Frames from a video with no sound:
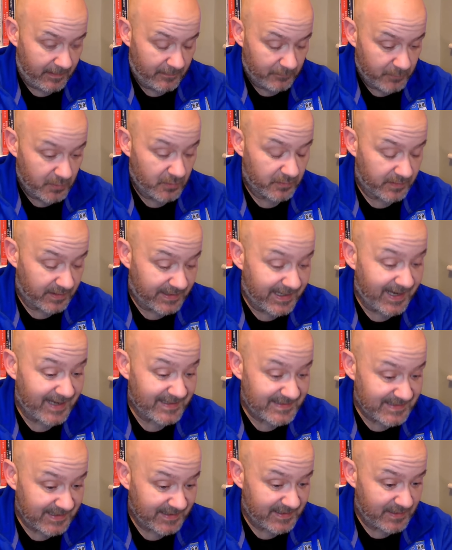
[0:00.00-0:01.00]
But the
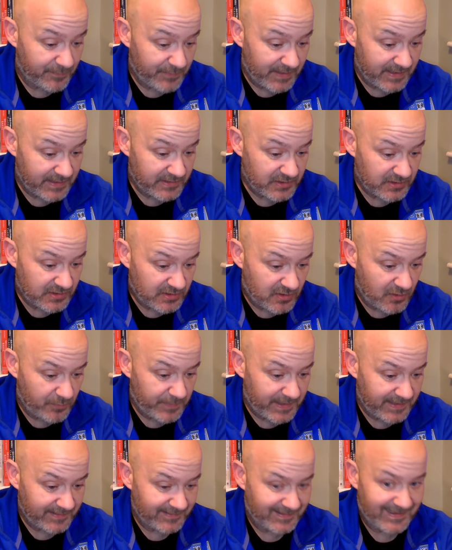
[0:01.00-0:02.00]
caretaker managers
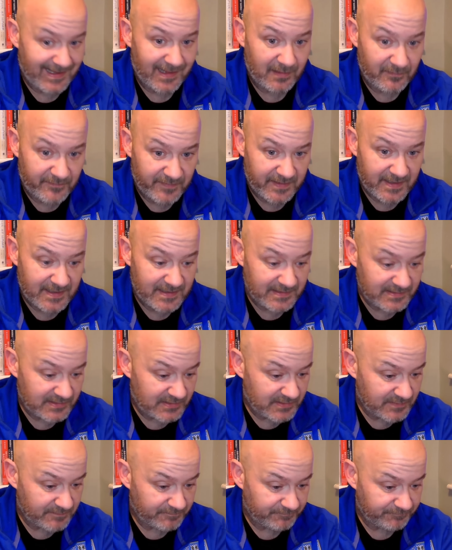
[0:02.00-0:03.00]
come in, galvanised
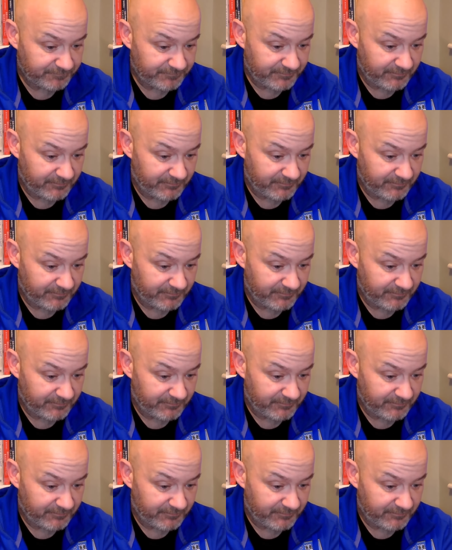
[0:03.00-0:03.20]
them,